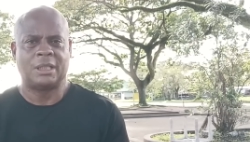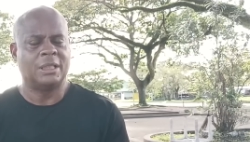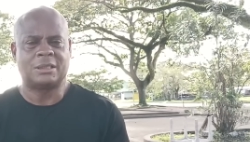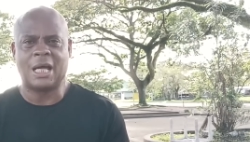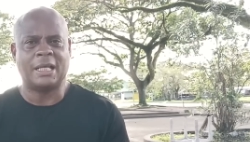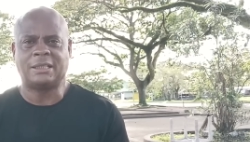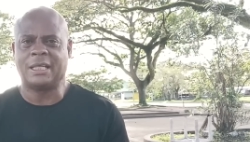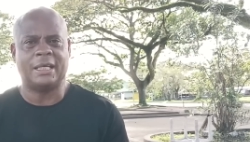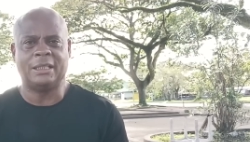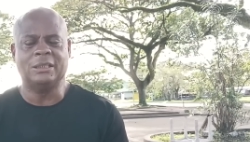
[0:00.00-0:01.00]
It's not
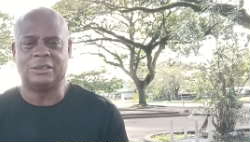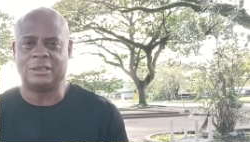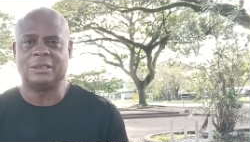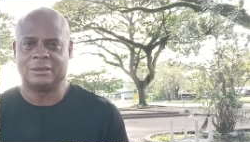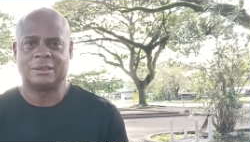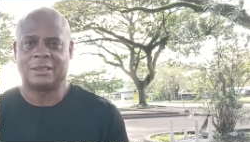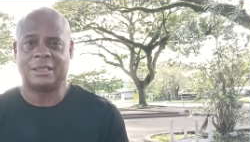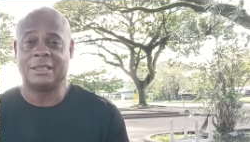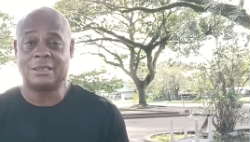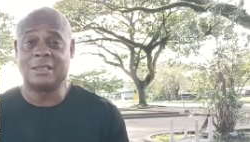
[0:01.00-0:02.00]
that easy. It's